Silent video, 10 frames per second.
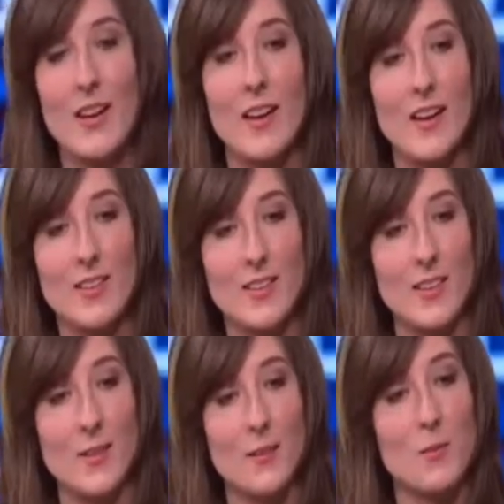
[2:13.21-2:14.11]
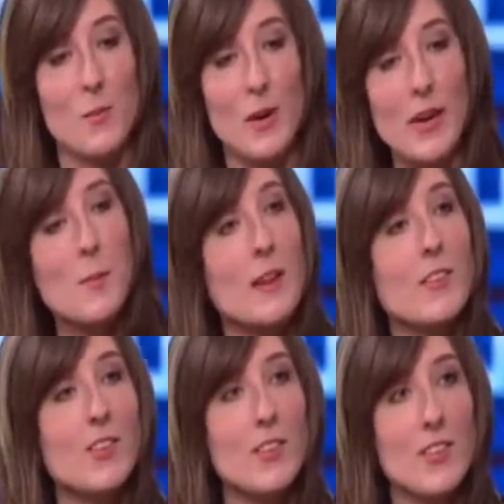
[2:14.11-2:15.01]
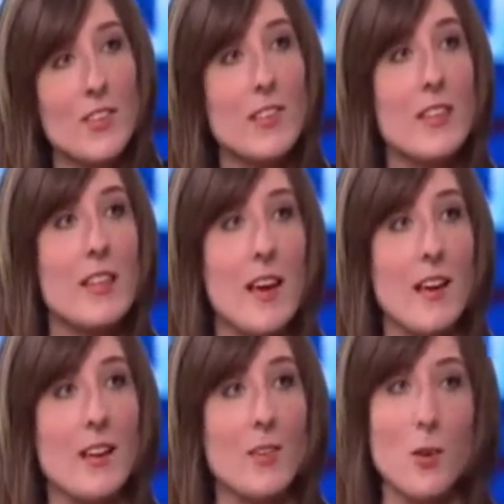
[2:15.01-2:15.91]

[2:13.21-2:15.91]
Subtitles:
And when he mentions that,